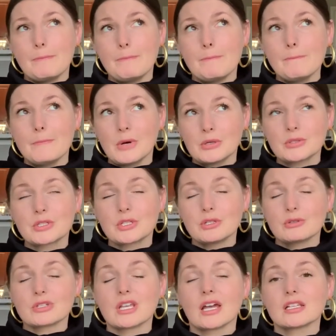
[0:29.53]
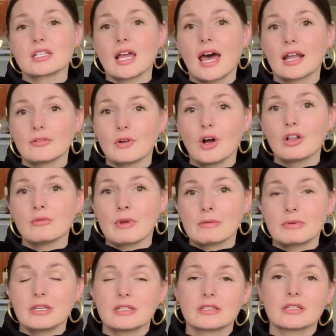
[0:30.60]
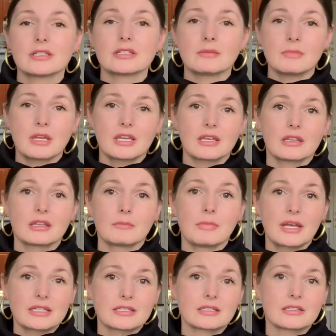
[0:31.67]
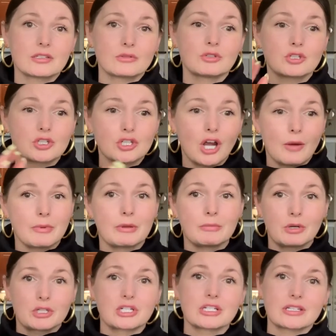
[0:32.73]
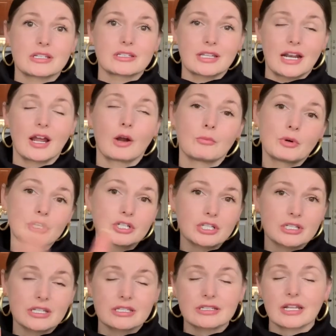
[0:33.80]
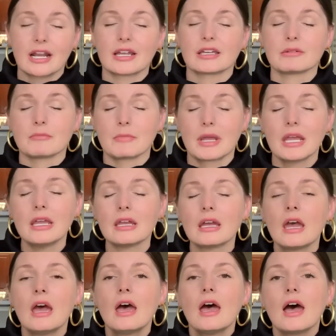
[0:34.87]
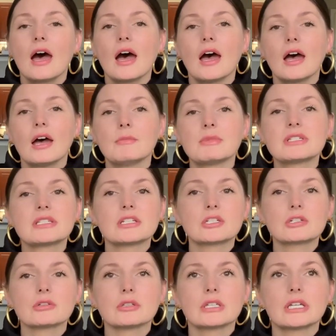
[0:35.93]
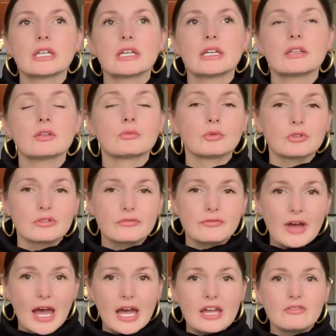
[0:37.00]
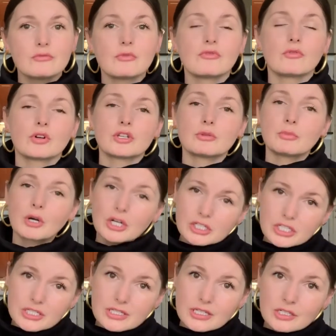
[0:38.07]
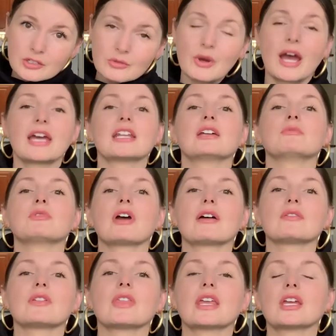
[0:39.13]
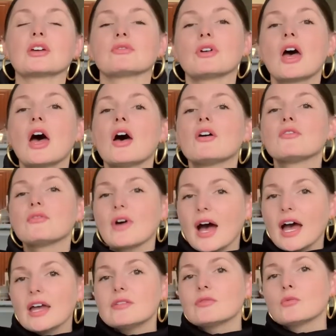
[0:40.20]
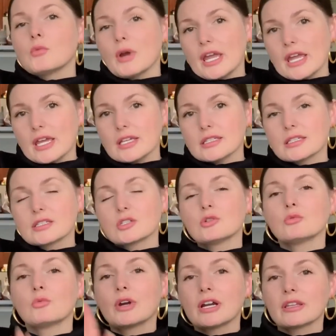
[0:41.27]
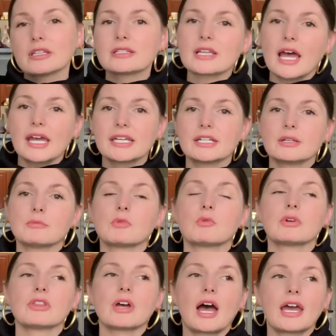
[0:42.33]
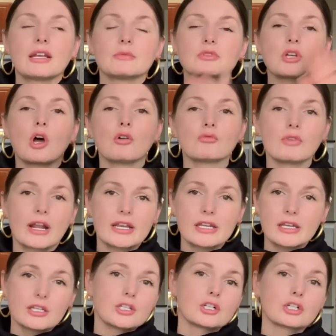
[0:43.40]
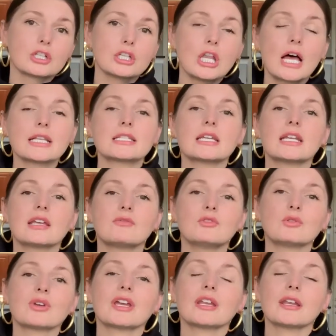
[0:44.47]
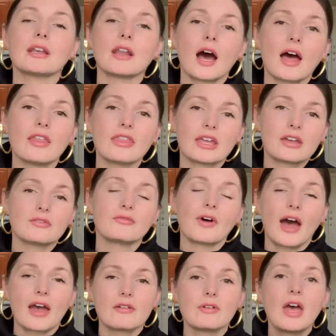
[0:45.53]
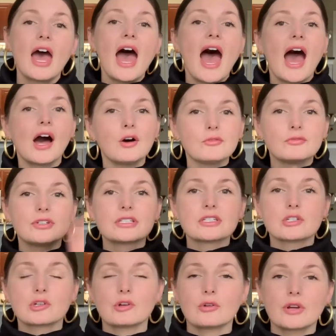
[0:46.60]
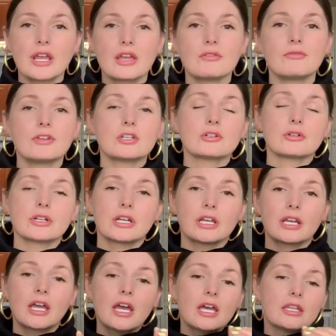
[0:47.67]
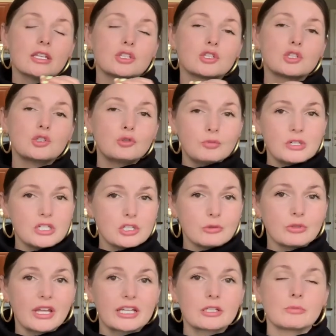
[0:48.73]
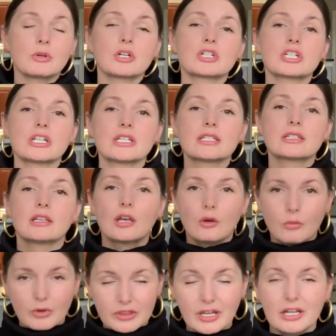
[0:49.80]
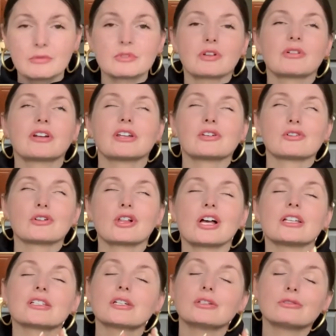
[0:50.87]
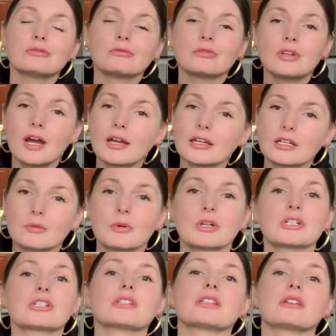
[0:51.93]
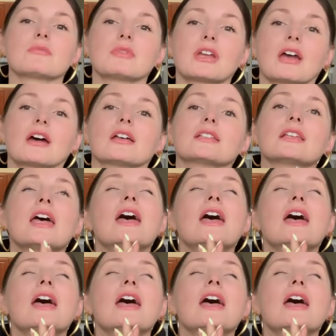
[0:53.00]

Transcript: most use as out of all of my pieces and making the best shopping purchases that I, or purchases that I could make. Um, essentially, the rule of five: before you purchase a new item, you have to think of five ways to wear this item with items already in your closet. If you cannot think of five outfits to create featuring this new piece you would like to purchase with items already in your closet, you do not get to purchase it, because